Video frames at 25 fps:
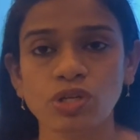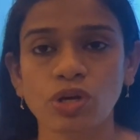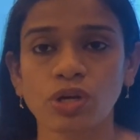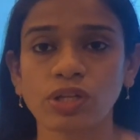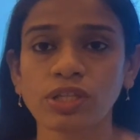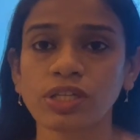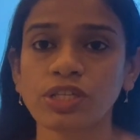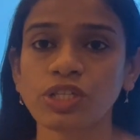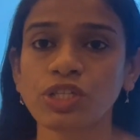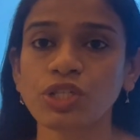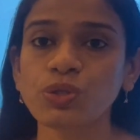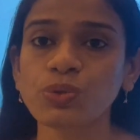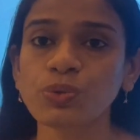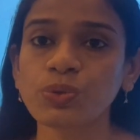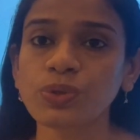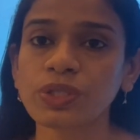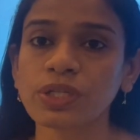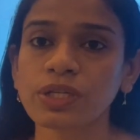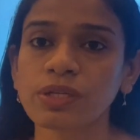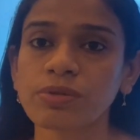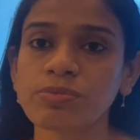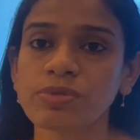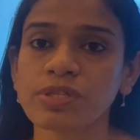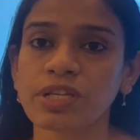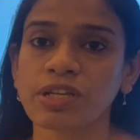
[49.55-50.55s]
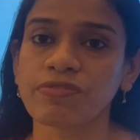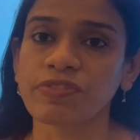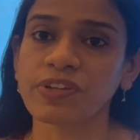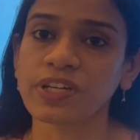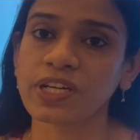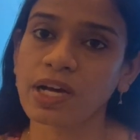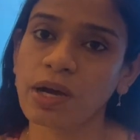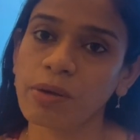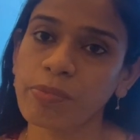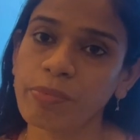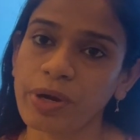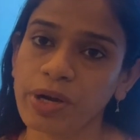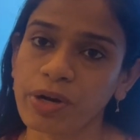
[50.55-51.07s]
or the new terms that we
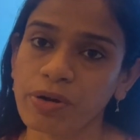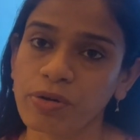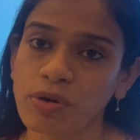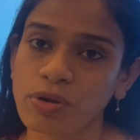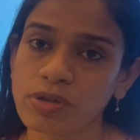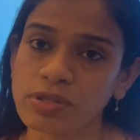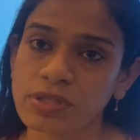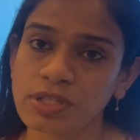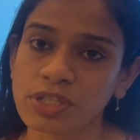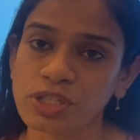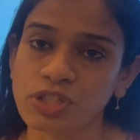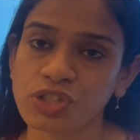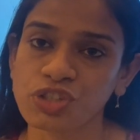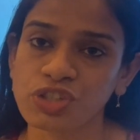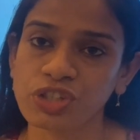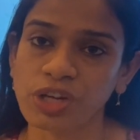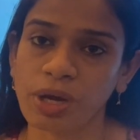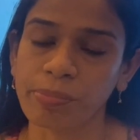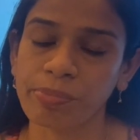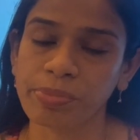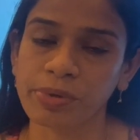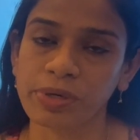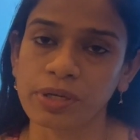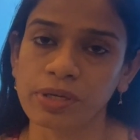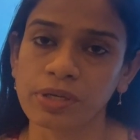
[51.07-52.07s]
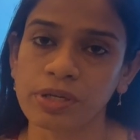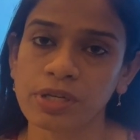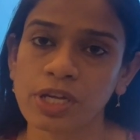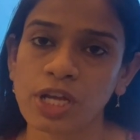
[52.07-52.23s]
come across this chapter.